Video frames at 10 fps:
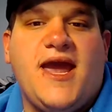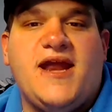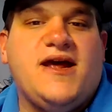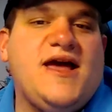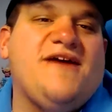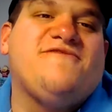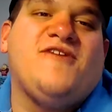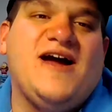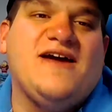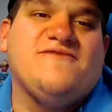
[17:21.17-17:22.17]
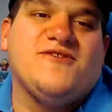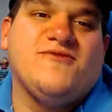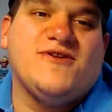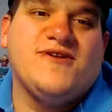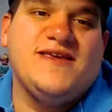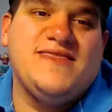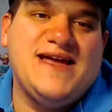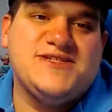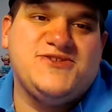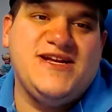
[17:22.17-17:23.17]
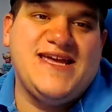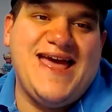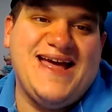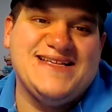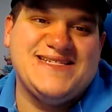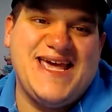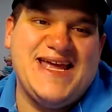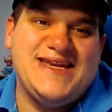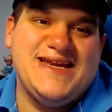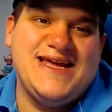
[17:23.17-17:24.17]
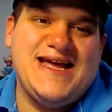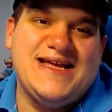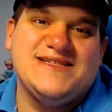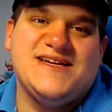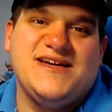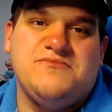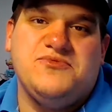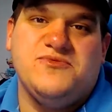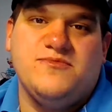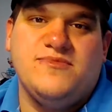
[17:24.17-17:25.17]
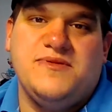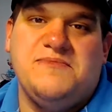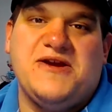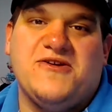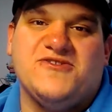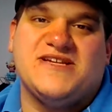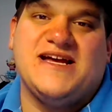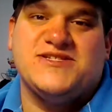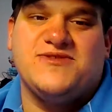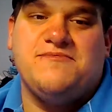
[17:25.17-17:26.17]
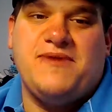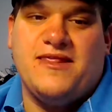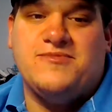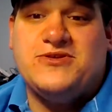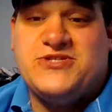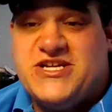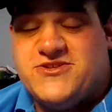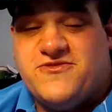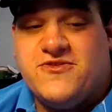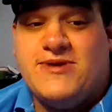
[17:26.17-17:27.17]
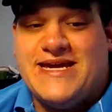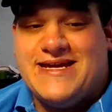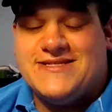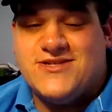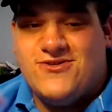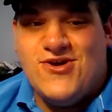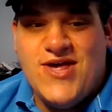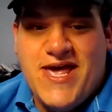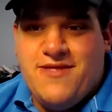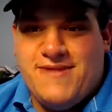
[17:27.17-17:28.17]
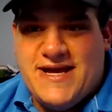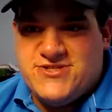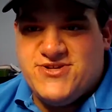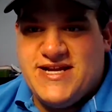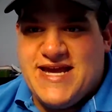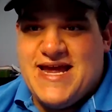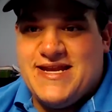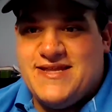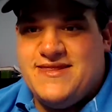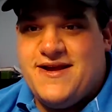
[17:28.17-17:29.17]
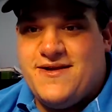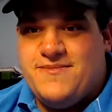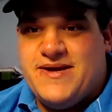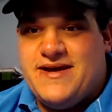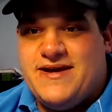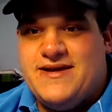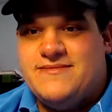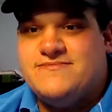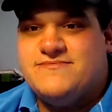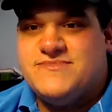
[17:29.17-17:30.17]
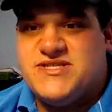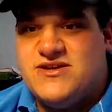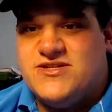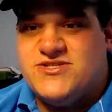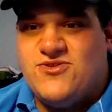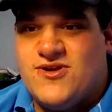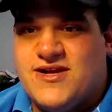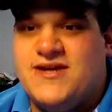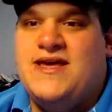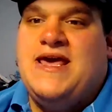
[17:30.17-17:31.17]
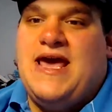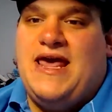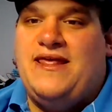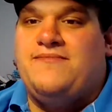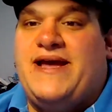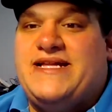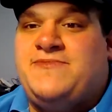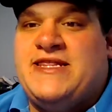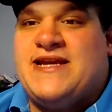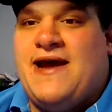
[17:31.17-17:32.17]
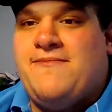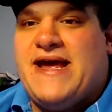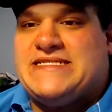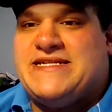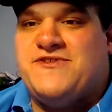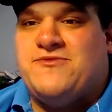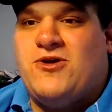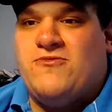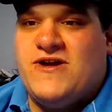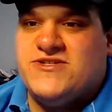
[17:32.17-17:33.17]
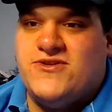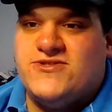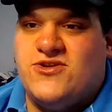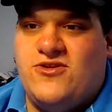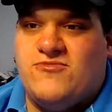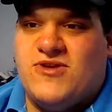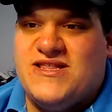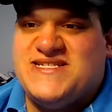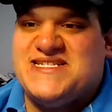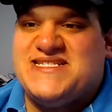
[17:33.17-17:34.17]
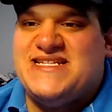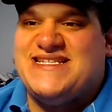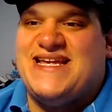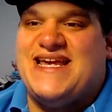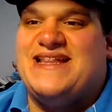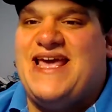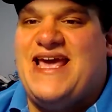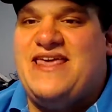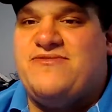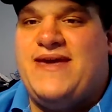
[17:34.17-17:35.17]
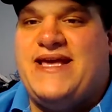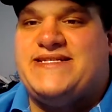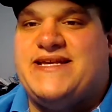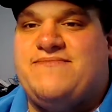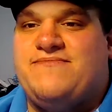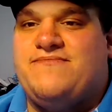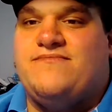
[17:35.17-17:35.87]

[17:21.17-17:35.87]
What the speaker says: And FYI, if you're wondering, that streak has ended as the Mariners got swept by the Blue Jays over the weekend, so that streak ended there, but still historic. And then Mets beat the Diamondbacks 7-1. Juan Soto's solo home run in the sixth and the eighth makes it